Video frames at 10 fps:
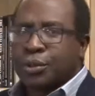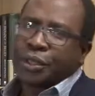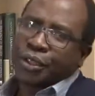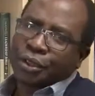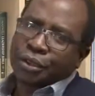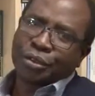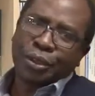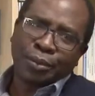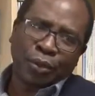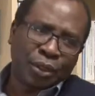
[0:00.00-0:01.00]
What's your
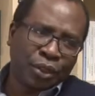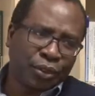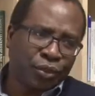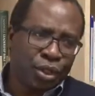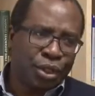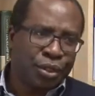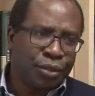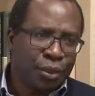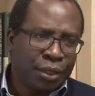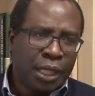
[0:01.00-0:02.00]
dream? What's your
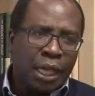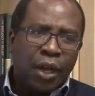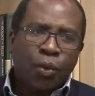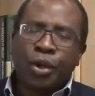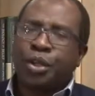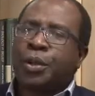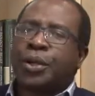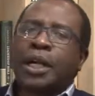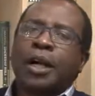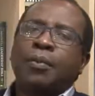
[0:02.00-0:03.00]
vision? What do you want
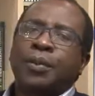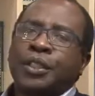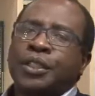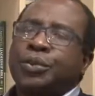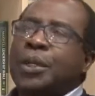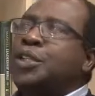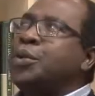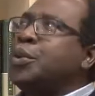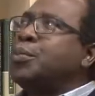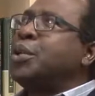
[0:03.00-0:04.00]
to accomplish? Where do you
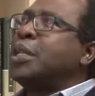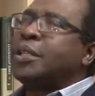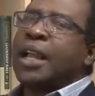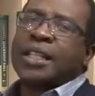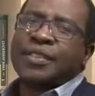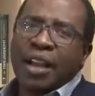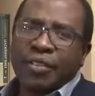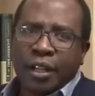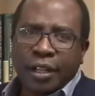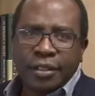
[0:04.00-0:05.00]
want to be in the next 5
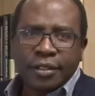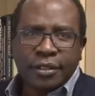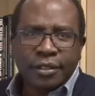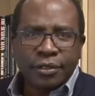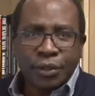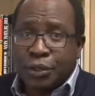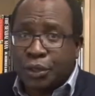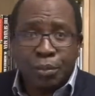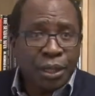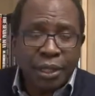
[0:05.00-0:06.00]
years? Where do you
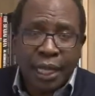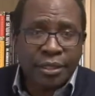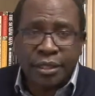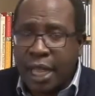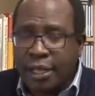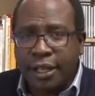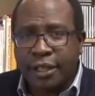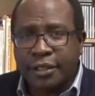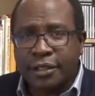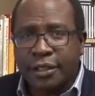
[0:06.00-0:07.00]
want to be in the next 10
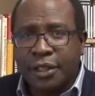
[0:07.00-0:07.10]
years?